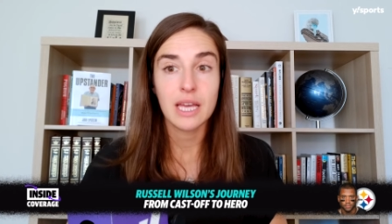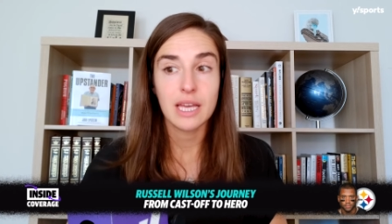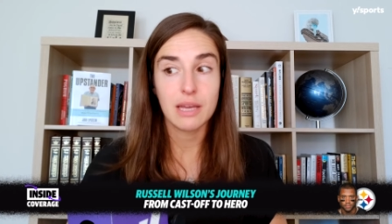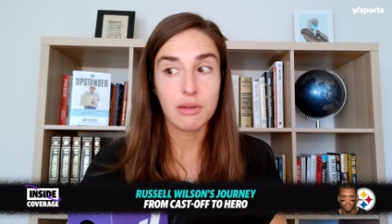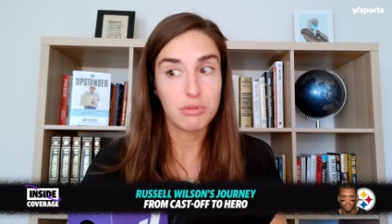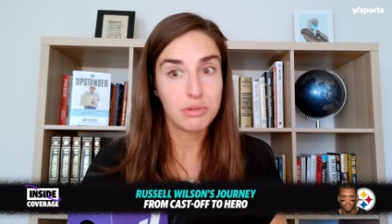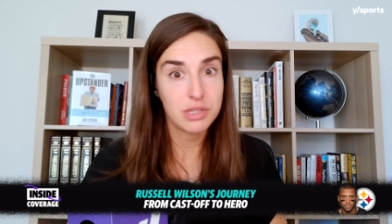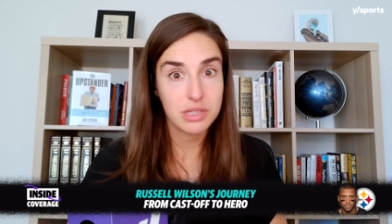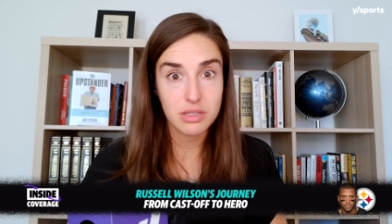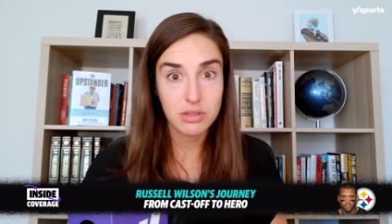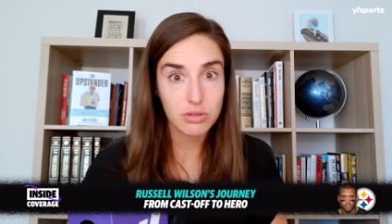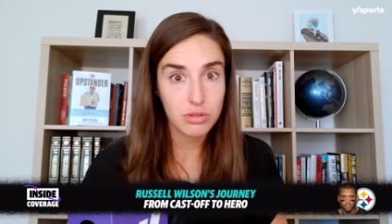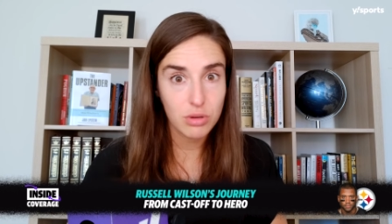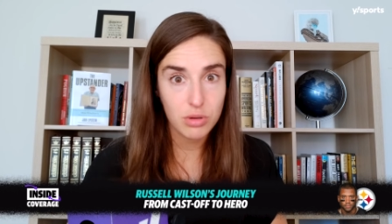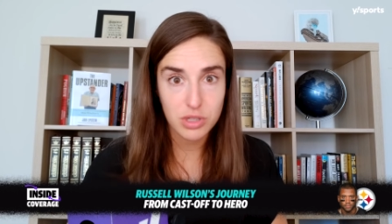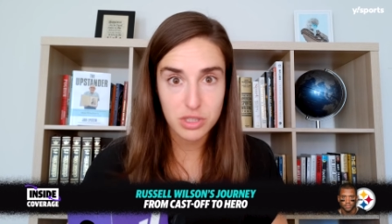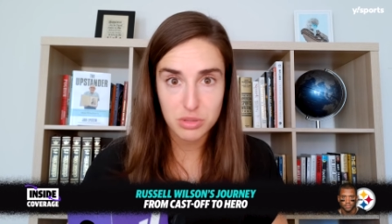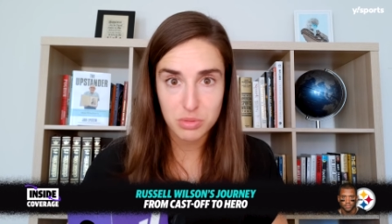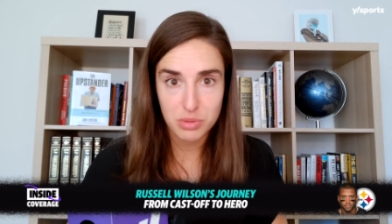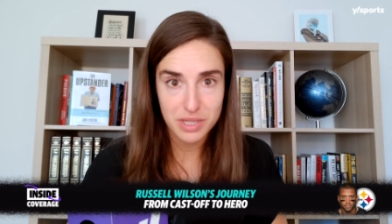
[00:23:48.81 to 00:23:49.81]
he was still
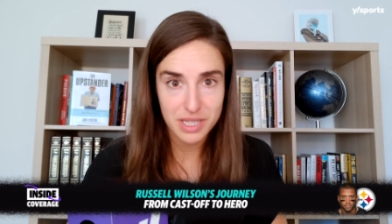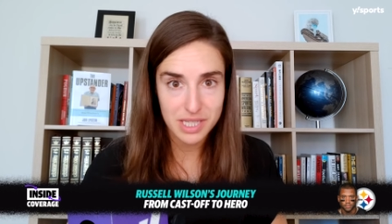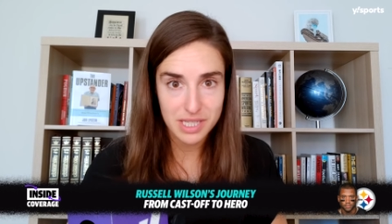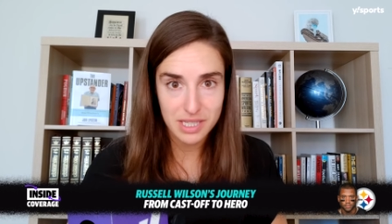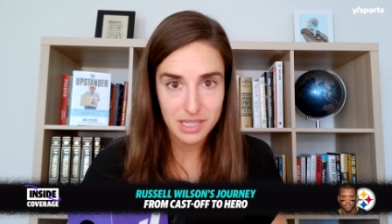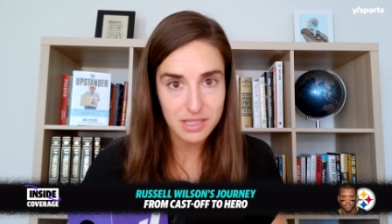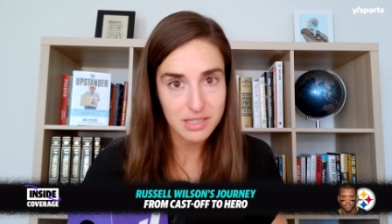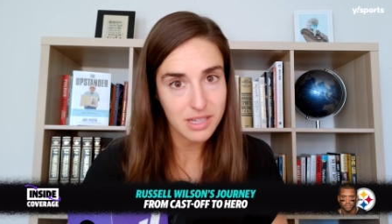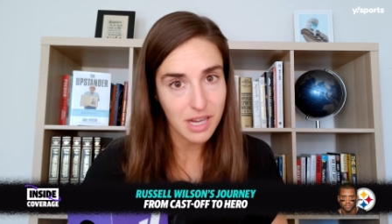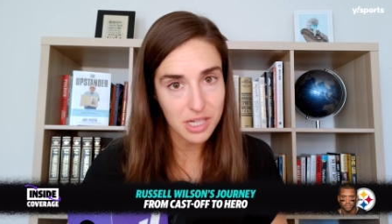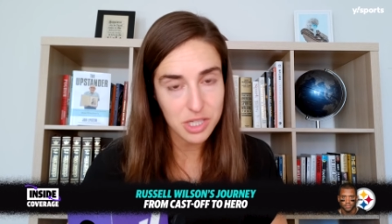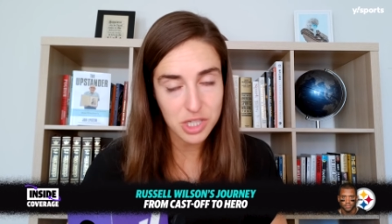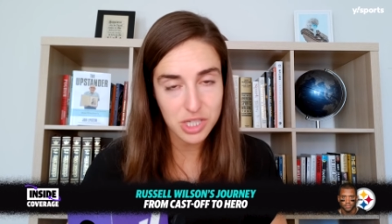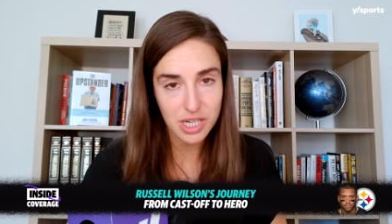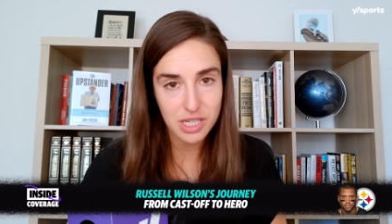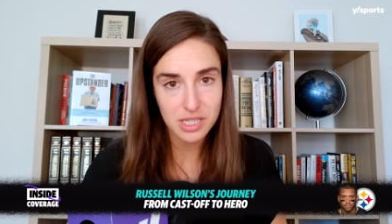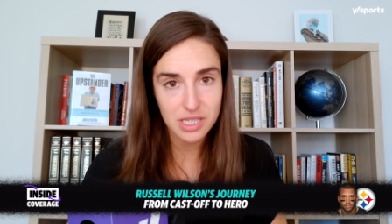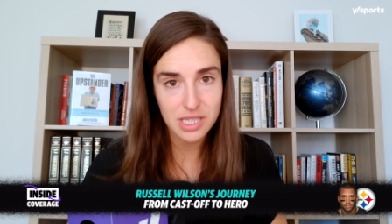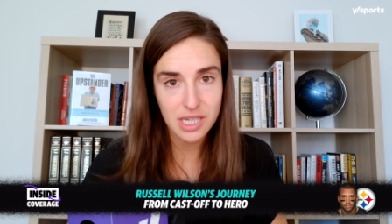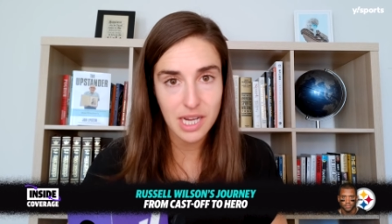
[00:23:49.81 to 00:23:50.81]
throwing twenty-six
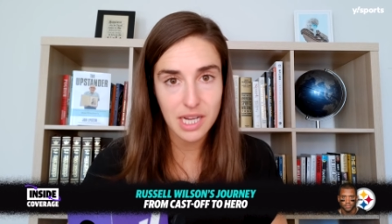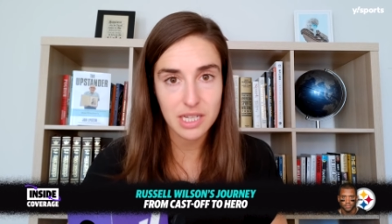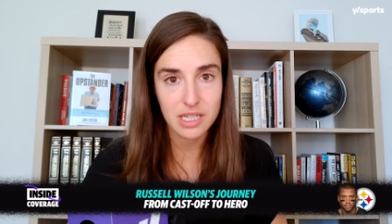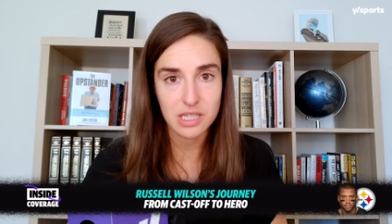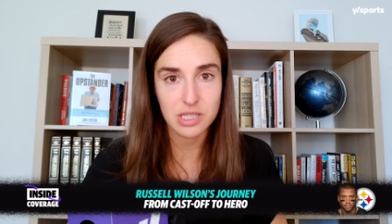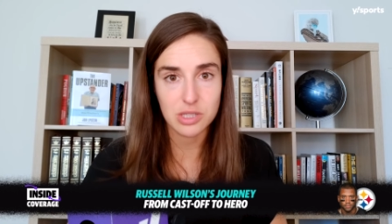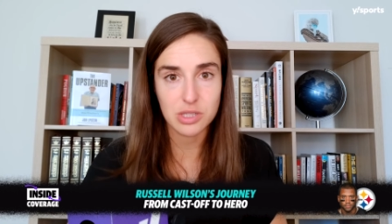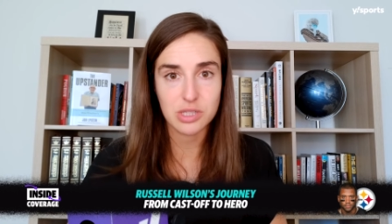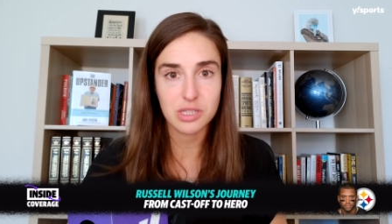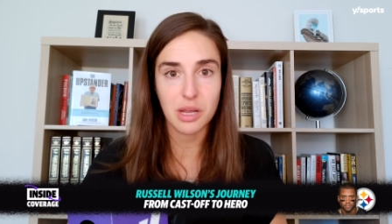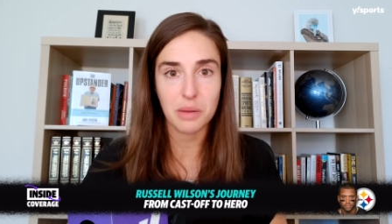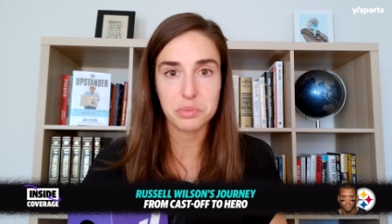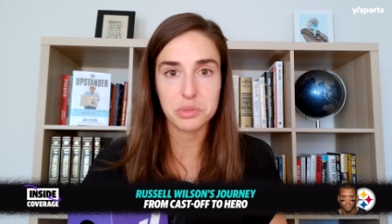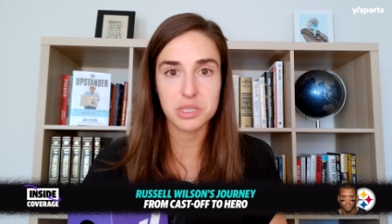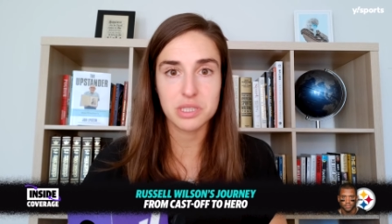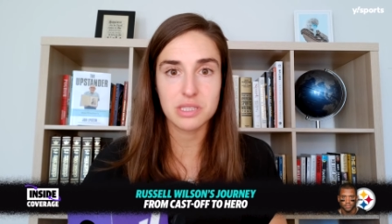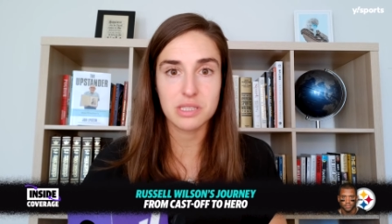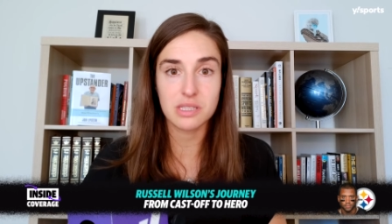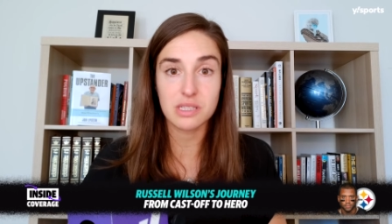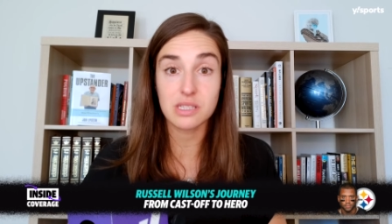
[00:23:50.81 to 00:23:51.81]
touchdowns to eight
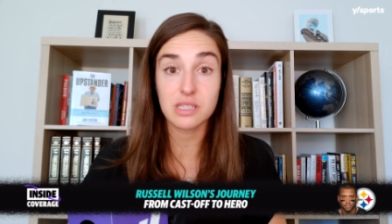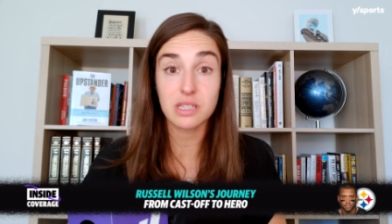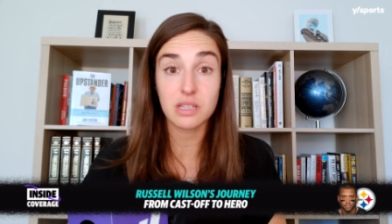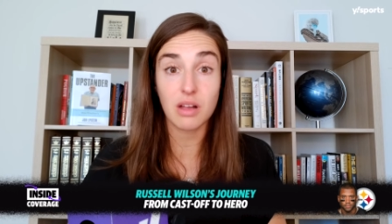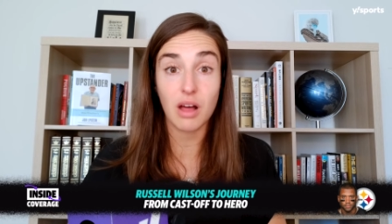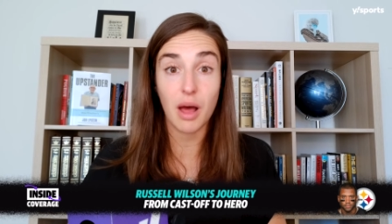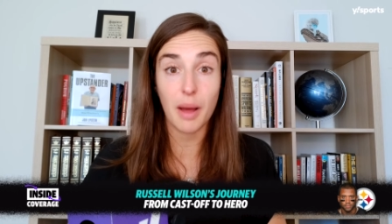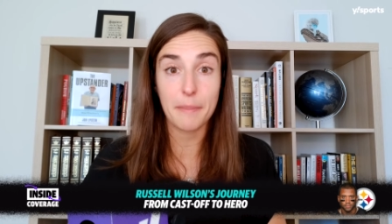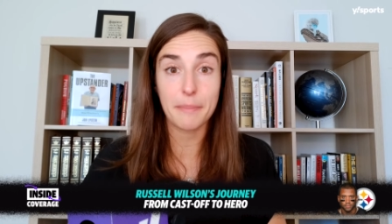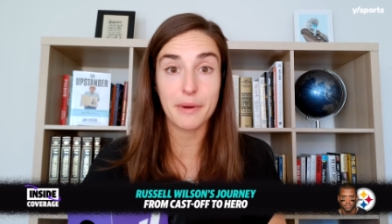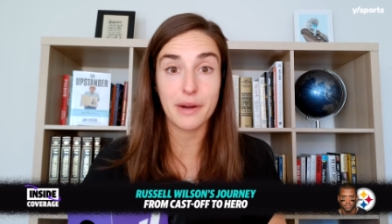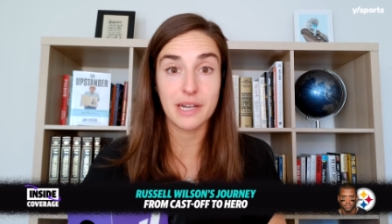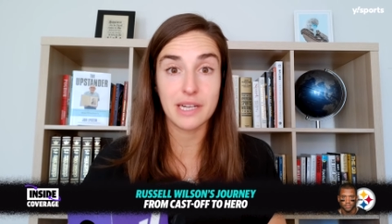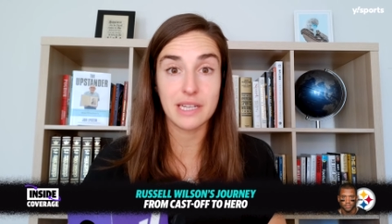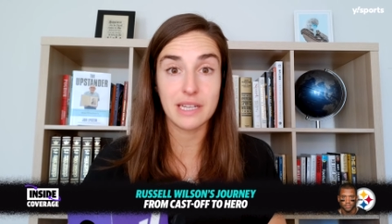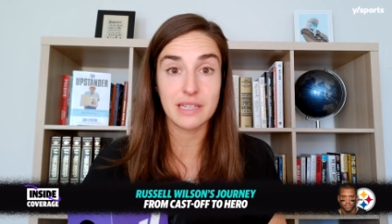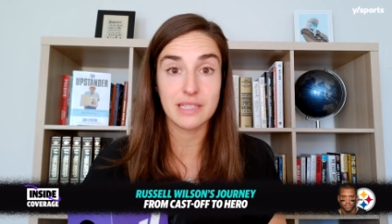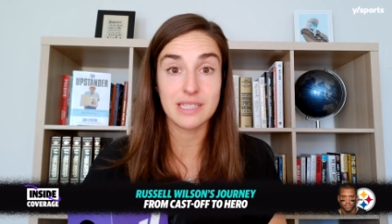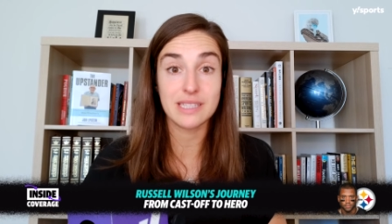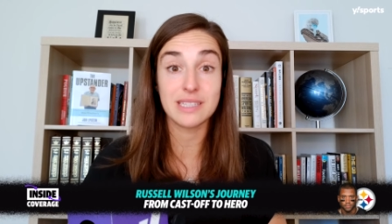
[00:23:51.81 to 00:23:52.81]
interceptions and still
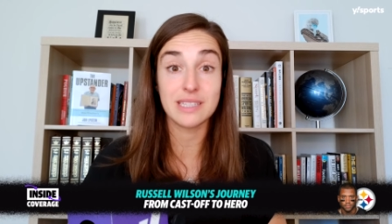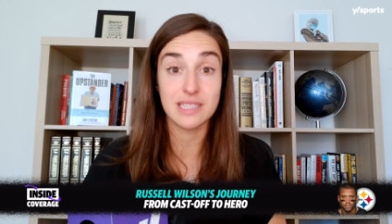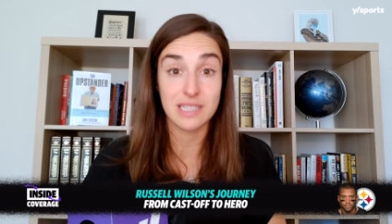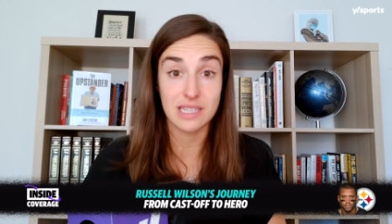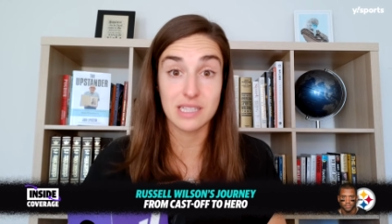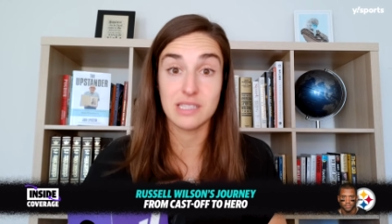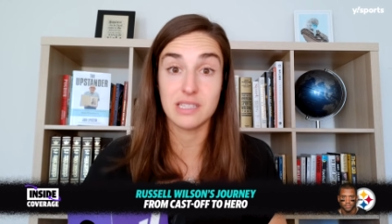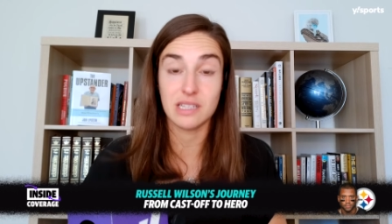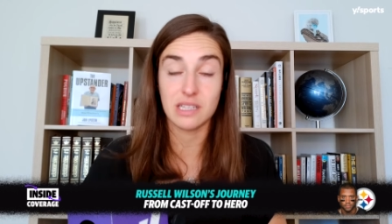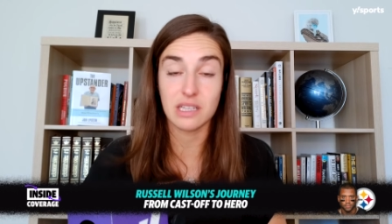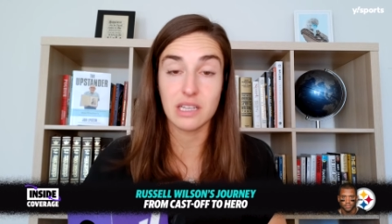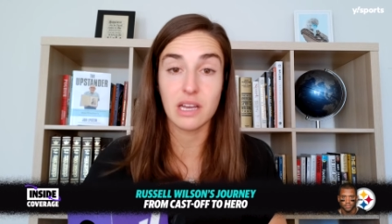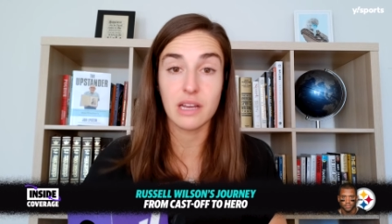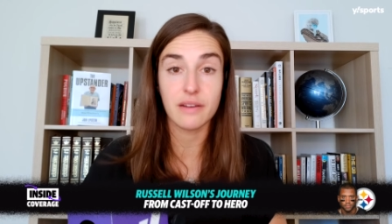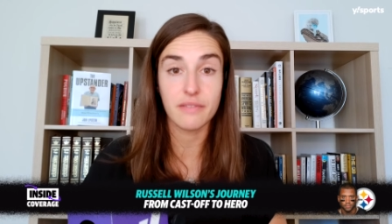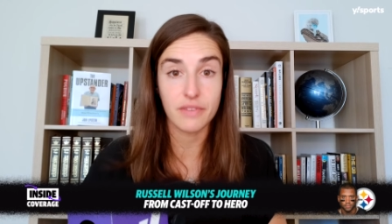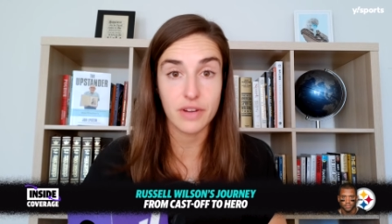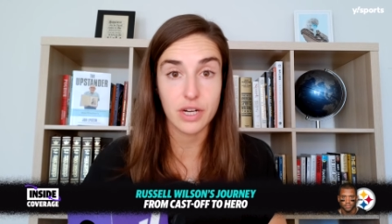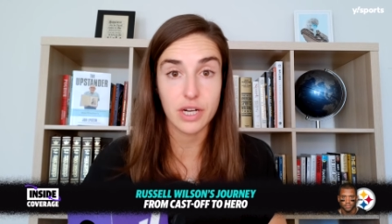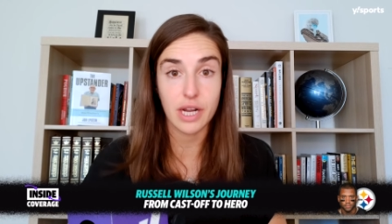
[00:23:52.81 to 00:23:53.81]
operating statistically
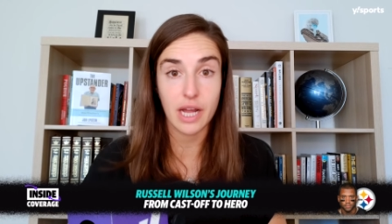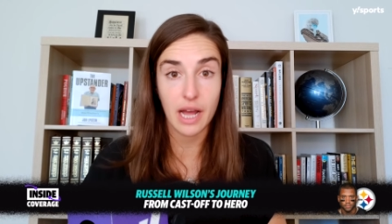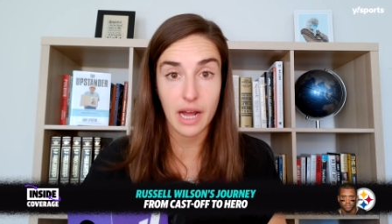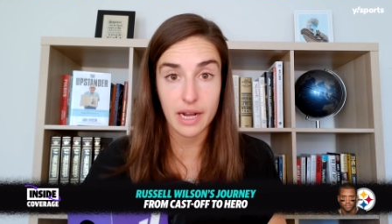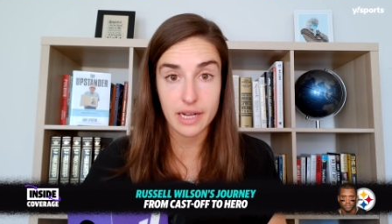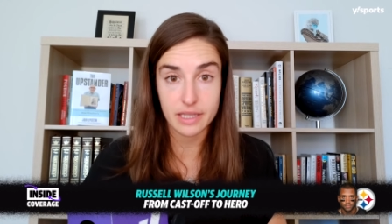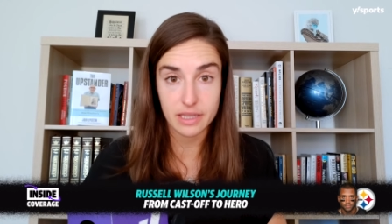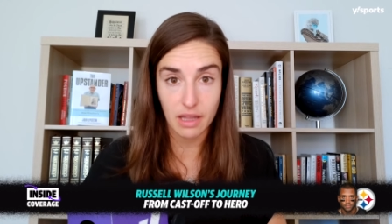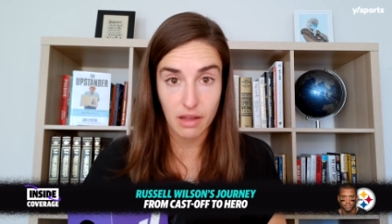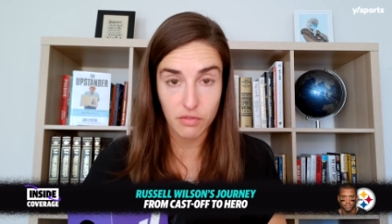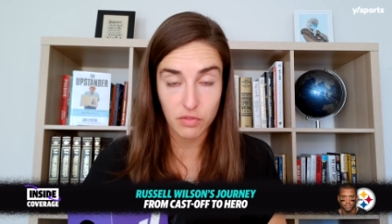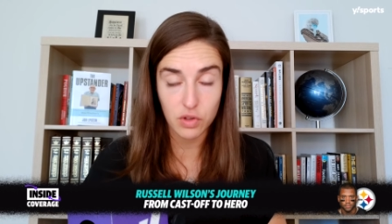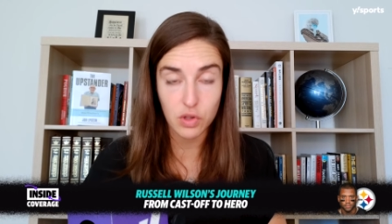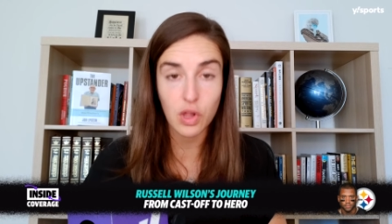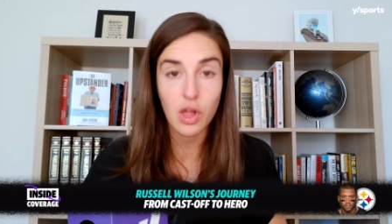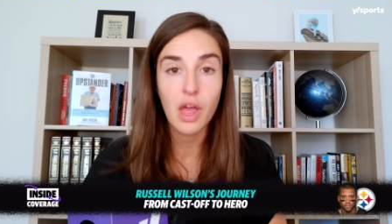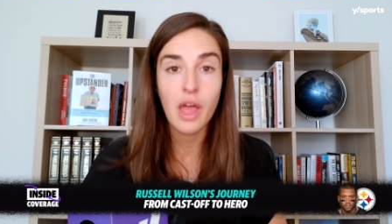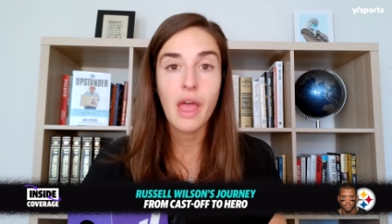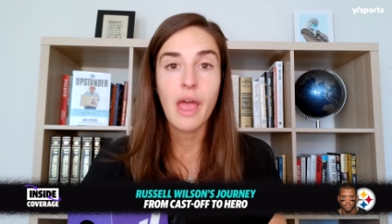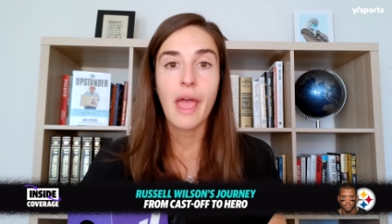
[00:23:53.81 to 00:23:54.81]
at a very high
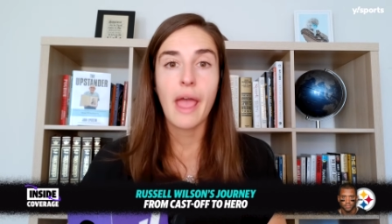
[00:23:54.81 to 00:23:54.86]
level.